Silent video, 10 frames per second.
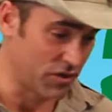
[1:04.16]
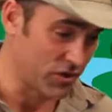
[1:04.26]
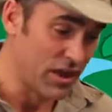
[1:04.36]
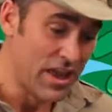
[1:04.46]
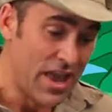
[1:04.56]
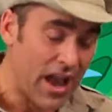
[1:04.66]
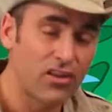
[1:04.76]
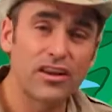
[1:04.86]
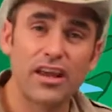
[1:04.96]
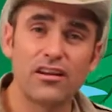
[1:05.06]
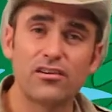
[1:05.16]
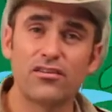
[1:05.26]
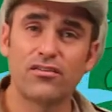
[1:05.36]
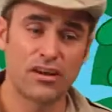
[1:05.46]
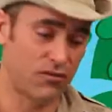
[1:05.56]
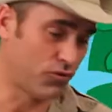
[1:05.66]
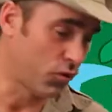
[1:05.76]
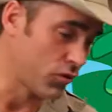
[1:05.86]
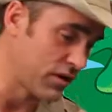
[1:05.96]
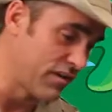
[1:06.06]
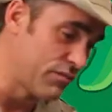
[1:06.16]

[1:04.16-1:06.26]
other. Alligators in Florida